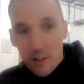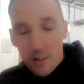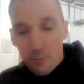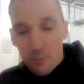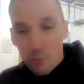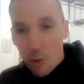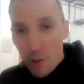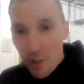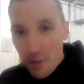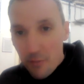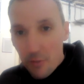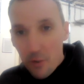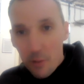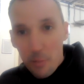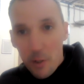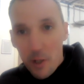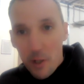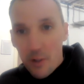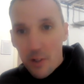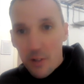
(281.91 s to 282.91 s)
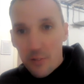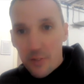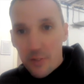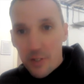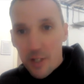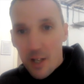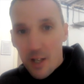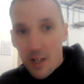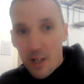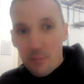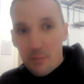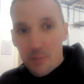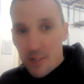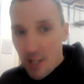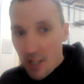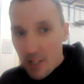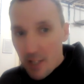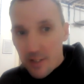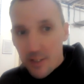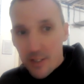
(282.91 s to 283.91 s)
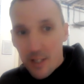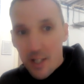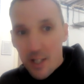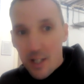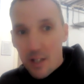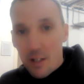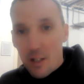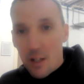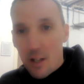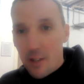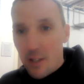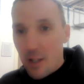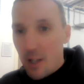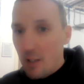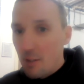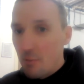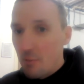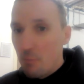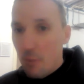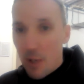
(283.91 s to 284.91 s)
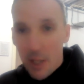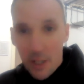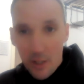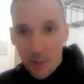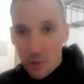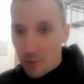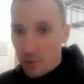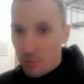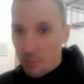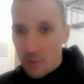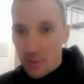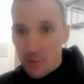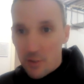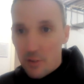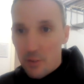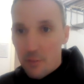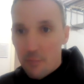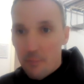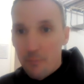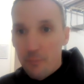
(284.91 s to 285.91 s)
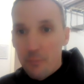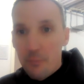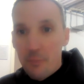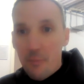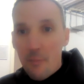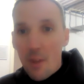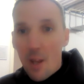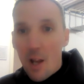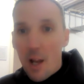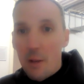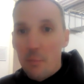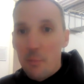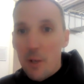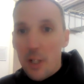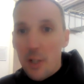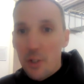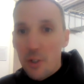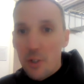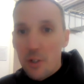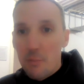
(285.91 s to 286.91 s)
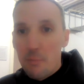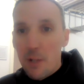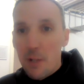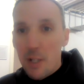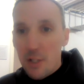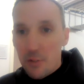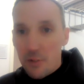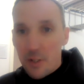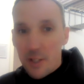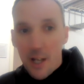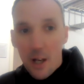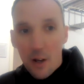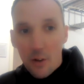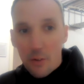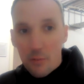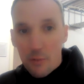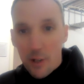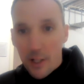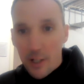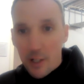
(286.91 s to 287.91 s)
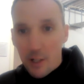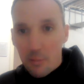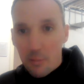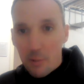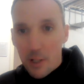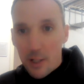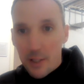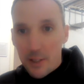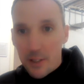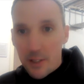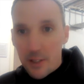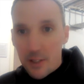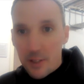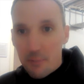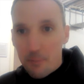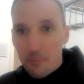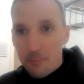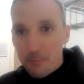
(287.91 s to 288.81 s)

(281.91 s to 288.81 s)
Run it for a period of time, test it, and then make adjustments. And make sure you're measuring that on a regular basis.